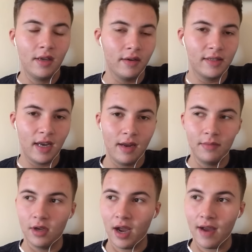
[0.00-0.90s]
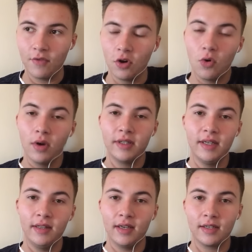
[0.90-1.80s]
They're a team that have got quality
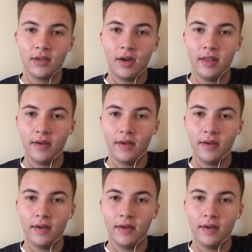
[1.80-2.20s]
in their side.